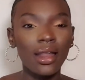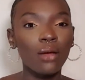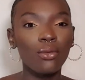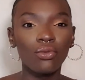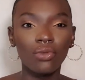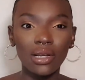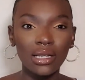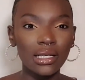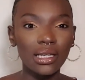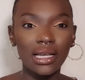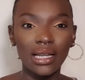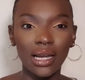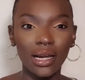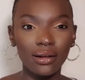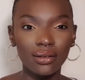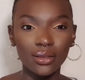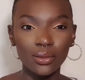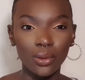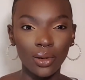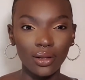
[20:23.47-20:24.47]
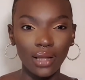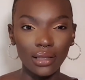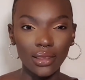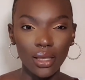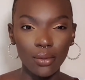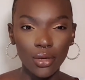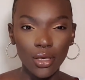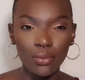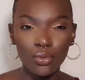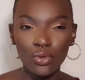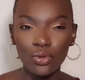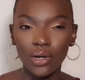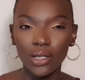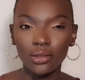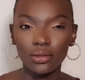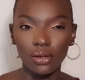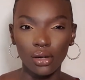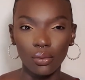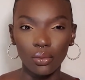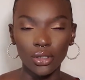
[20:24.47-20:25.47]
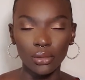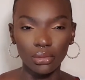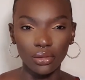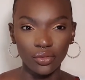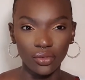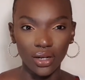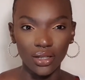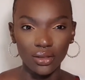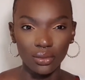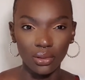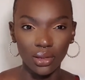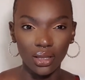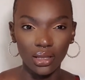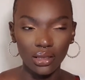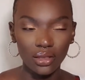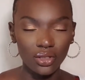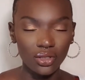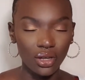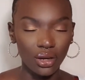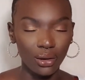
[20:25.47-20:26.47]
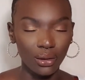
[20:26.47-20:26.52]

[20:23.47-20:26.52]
And I'm really clear as well. Like, there are people who I don't want to be friends with.